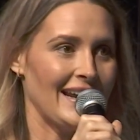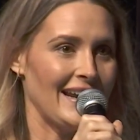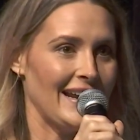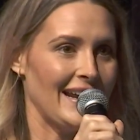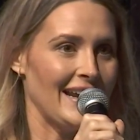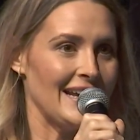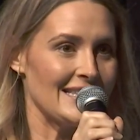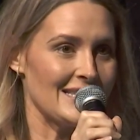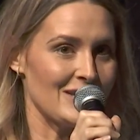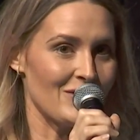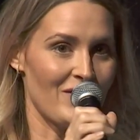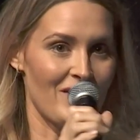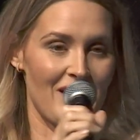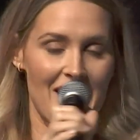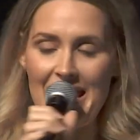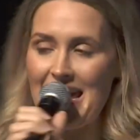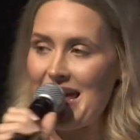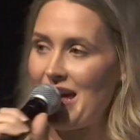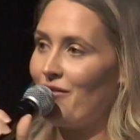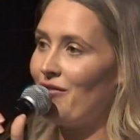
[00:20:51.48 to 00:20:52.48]
it's of
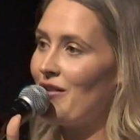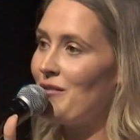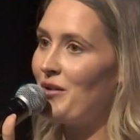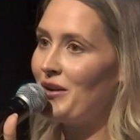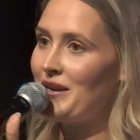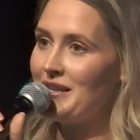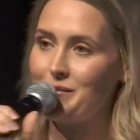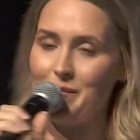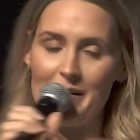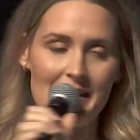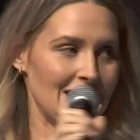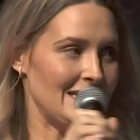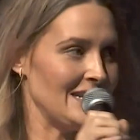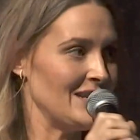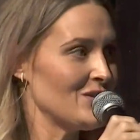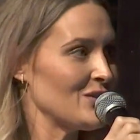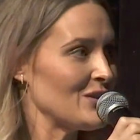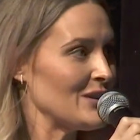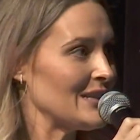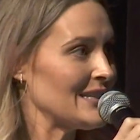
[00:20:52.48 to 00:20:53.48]
everybody's best
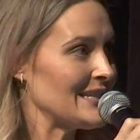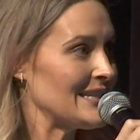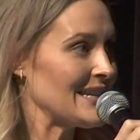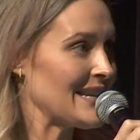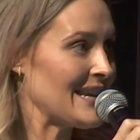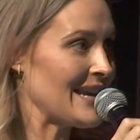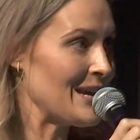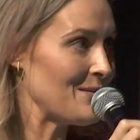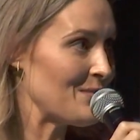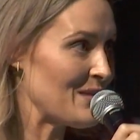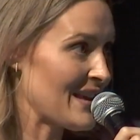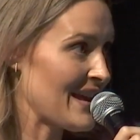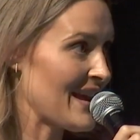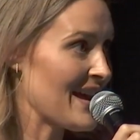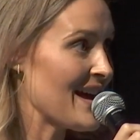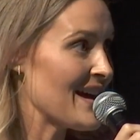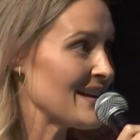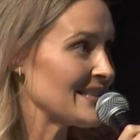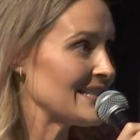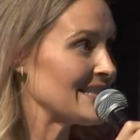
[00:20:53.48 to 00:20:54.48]
interest to keep the
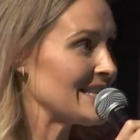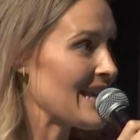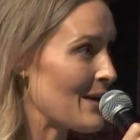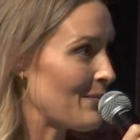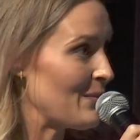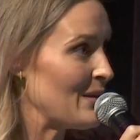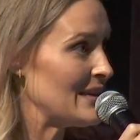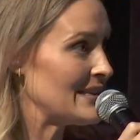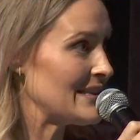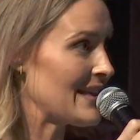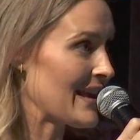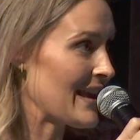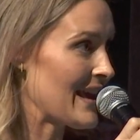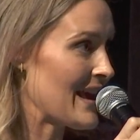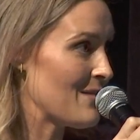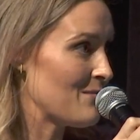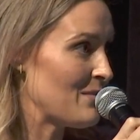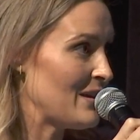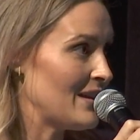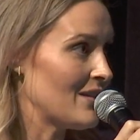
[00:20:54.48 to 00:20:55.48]
cows as happy as they
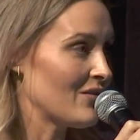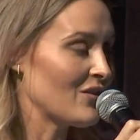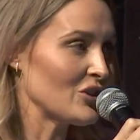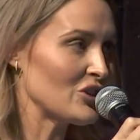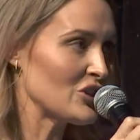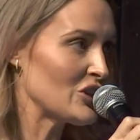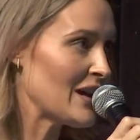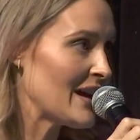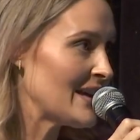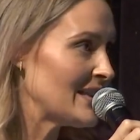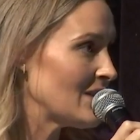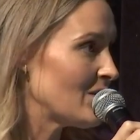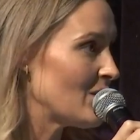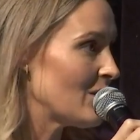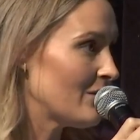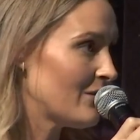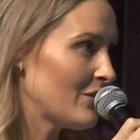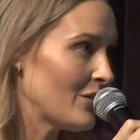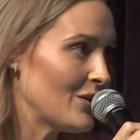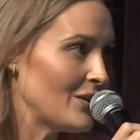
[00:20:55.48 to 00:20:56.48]
can be. They've got shade, they've
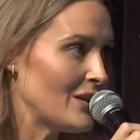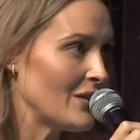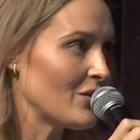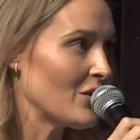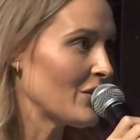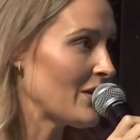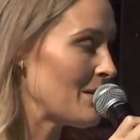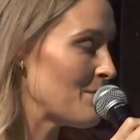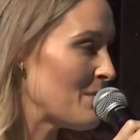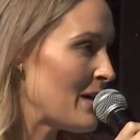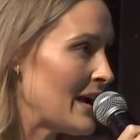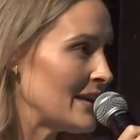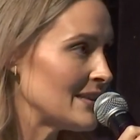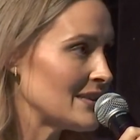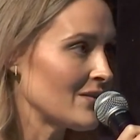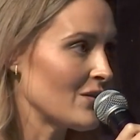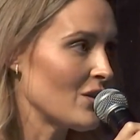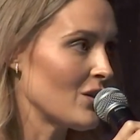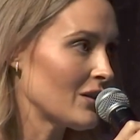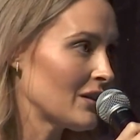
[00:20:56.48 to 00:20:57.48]
got food, they've got their mates,
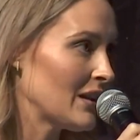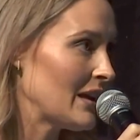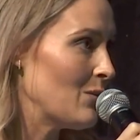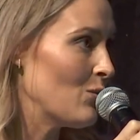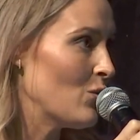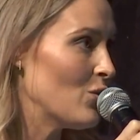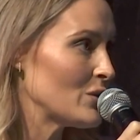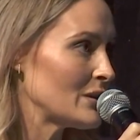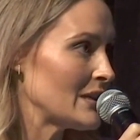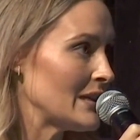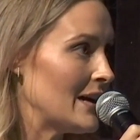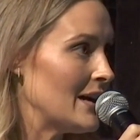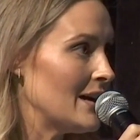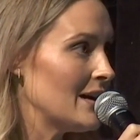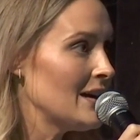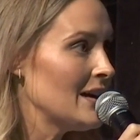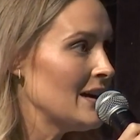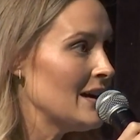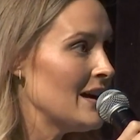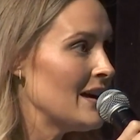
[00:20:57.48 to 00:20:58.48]
they've got clean water.
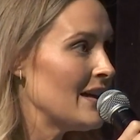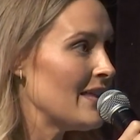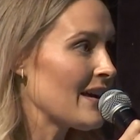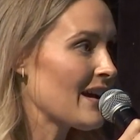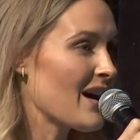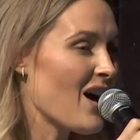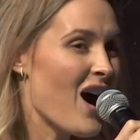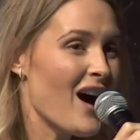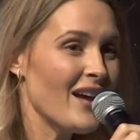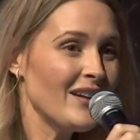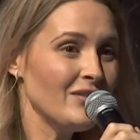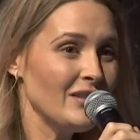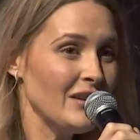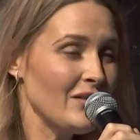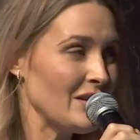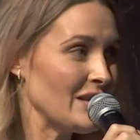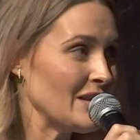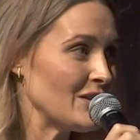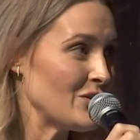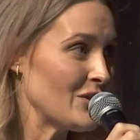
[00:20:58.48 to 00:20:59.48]
They're kind of
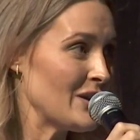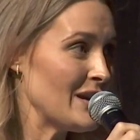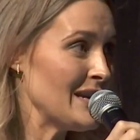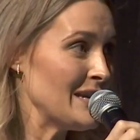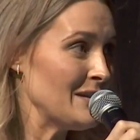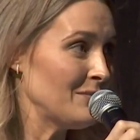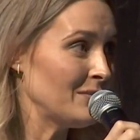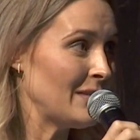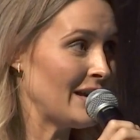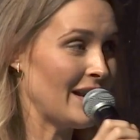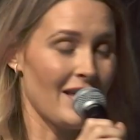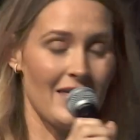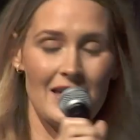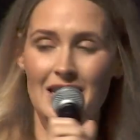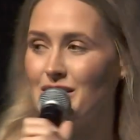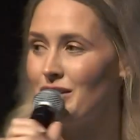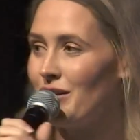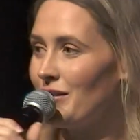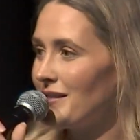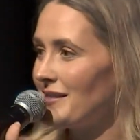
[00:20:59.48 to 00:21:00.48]
living the dream. And I
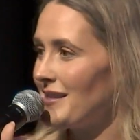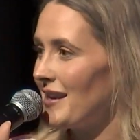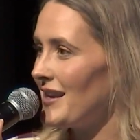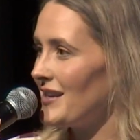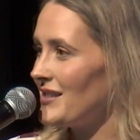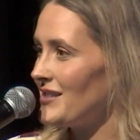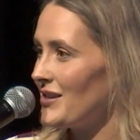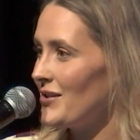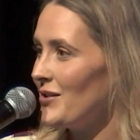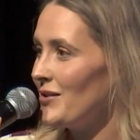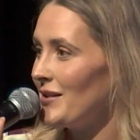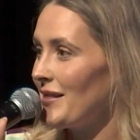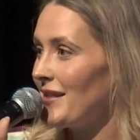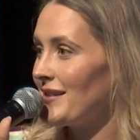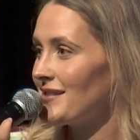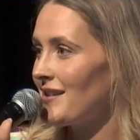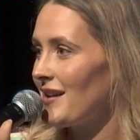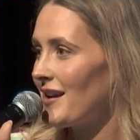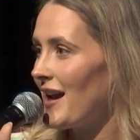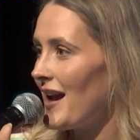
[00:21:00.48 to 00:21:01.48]
think Don said it too.
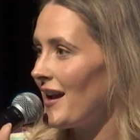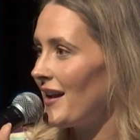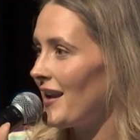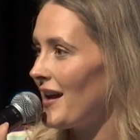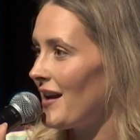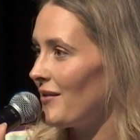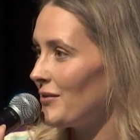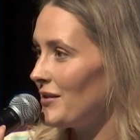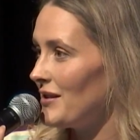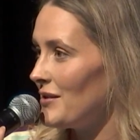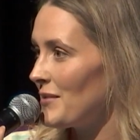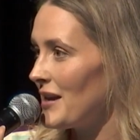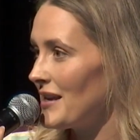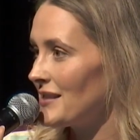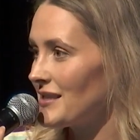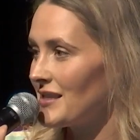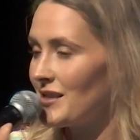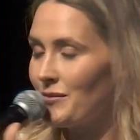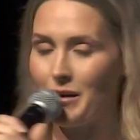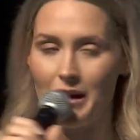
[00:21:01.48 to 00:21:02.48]
It's like hanging out with your
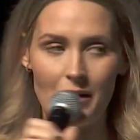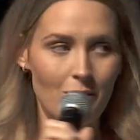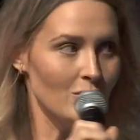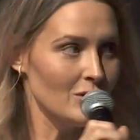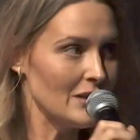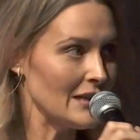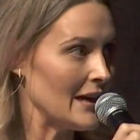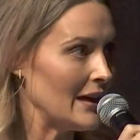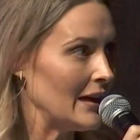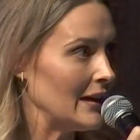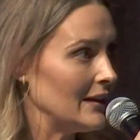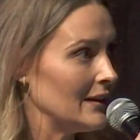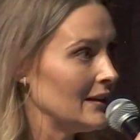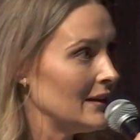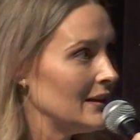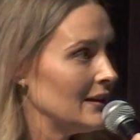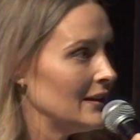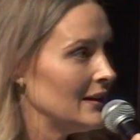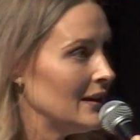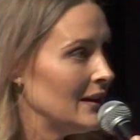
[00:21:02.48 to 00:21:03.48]
mates at the pub all day.
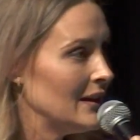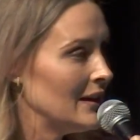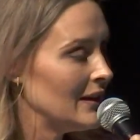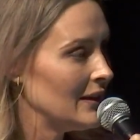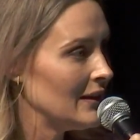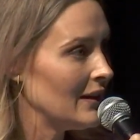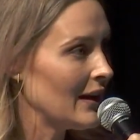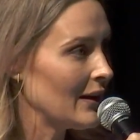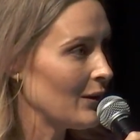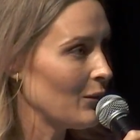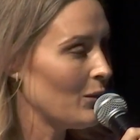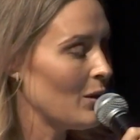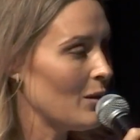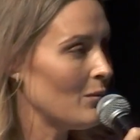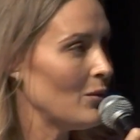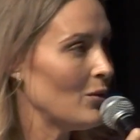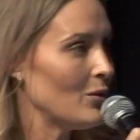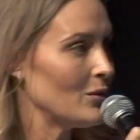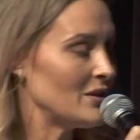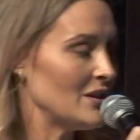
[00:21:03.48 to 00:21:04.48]
Like, what
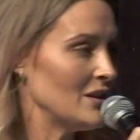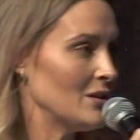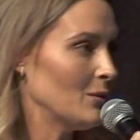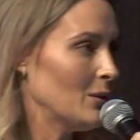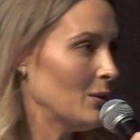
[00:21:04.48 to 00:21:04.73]
more do you